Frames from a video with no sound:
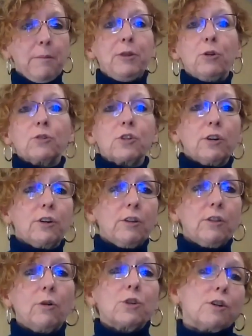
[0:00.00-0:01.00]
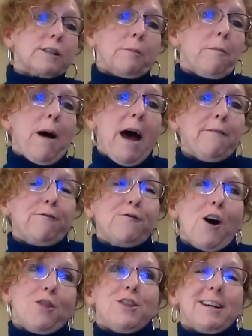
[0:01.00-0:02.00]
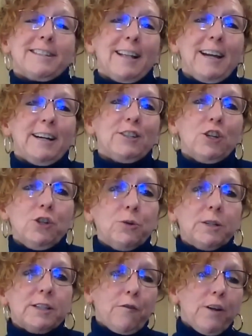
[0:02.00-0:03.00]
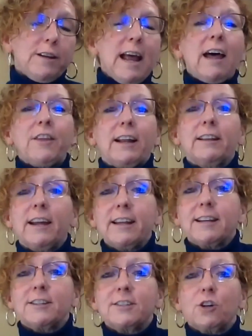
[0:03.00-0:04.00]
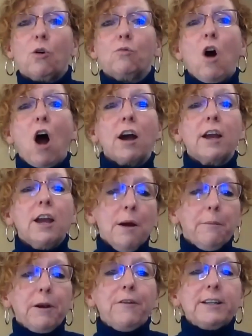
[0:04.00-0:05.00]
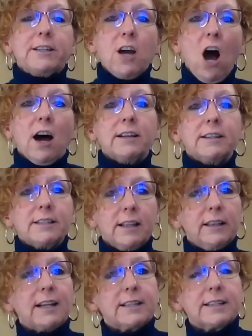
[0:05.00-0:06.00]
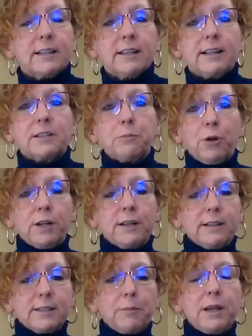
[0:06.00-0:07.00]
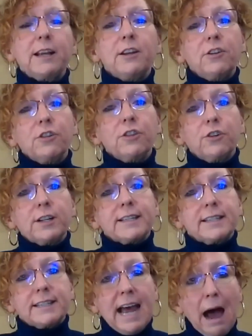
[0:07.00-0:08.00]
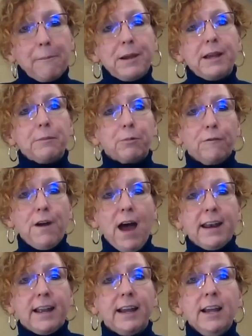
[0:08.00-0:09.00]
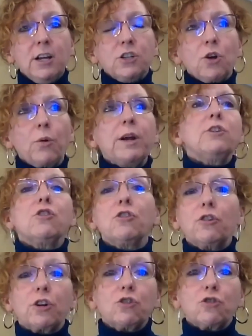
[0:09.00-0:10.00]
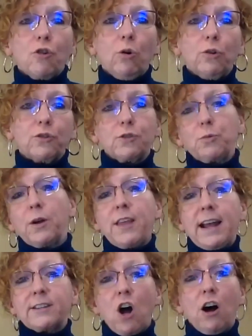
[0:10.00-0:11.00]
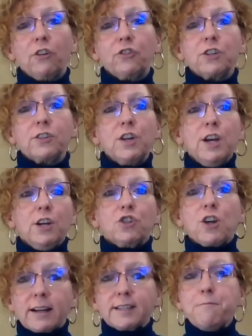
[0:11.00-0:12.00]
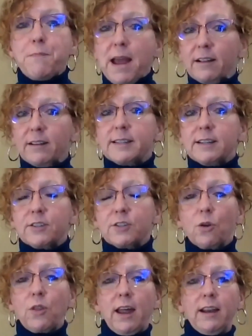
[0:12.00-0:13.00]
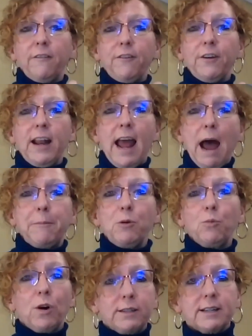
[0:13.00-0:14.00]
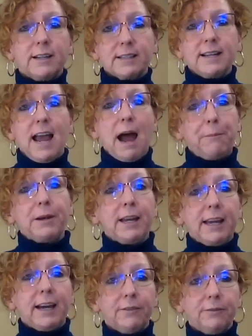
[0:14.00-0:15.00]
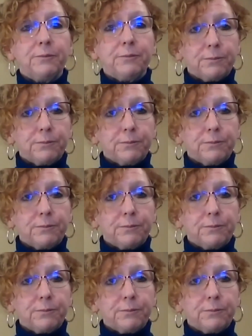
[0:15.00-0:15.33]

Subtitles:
I mean, those are some of my fun things I like to do, is if, not that I like things to go wrong, but if it does, then let's put something in there to stop it and prevent it. So internal controls is what that's called, just checks and balances, so that if it happened once, it doesn't happen again.